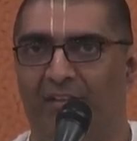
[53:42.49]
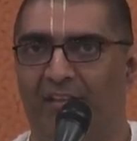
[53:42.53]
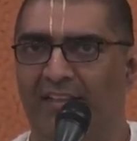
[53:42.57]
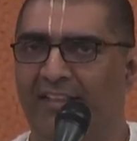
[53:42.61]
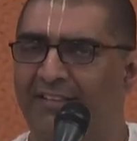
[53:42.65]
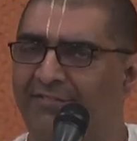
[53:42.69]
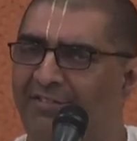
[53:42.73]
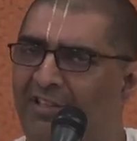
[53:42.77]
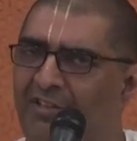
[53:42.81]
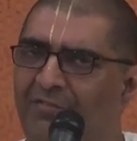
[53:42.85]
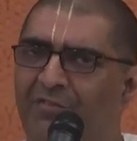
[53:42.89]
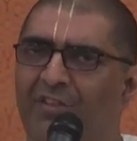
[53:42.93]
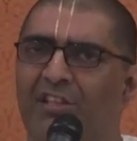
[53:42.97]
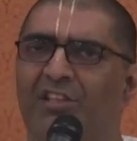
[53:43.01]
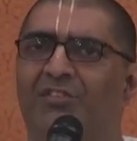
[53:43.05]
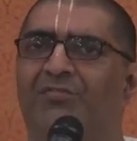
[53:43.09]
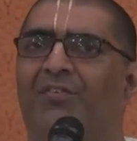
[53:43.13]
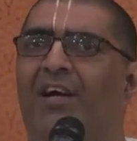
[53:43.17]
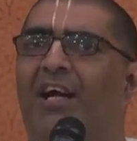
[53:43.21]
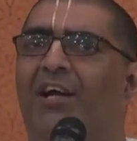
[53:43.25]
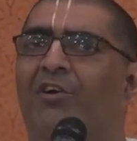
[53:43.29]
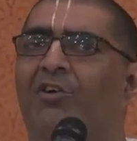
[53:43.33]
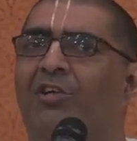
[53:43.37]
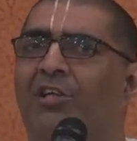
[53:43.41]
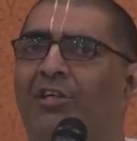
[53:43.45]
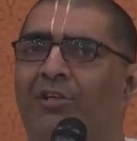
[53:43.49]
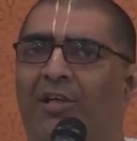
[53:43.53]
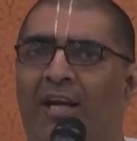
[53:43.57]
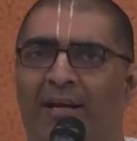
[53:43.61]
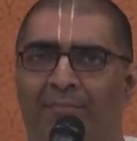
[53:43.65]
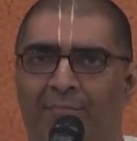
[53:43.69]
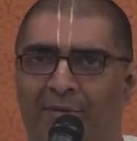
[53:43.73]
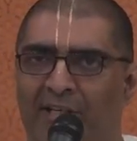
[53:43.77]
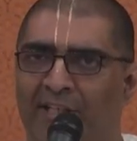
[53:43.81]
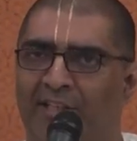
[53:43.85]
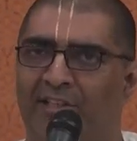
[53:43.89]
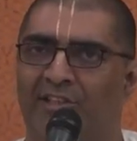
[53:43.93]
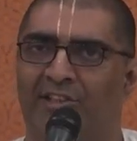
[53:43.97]
Even if it is 5 to
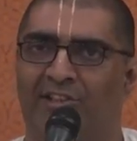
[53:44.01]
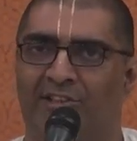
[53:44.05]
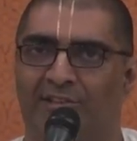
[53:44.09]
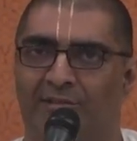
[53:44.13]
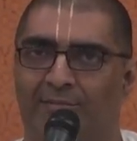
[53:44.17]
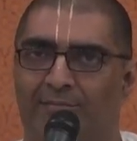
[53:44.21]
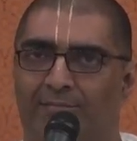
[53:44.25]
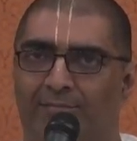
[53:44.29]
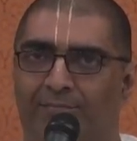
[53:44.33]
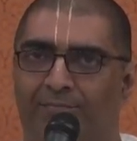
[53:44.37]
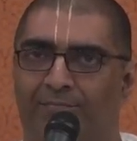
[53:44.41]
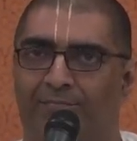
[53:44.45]
10 minutes.